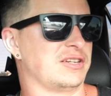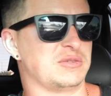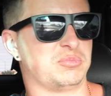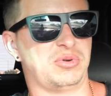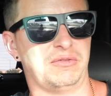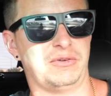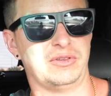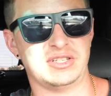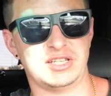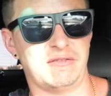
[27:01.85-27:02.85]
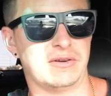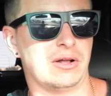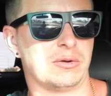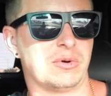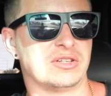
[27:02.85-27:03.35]
I just prefer these
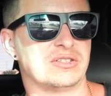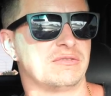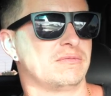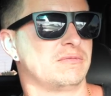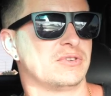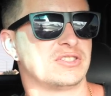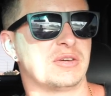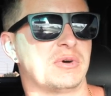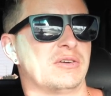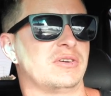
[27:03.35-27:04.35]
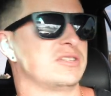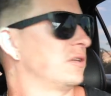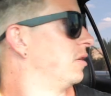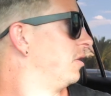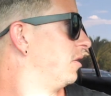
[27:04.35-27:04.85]
$7 ones for some odd reason.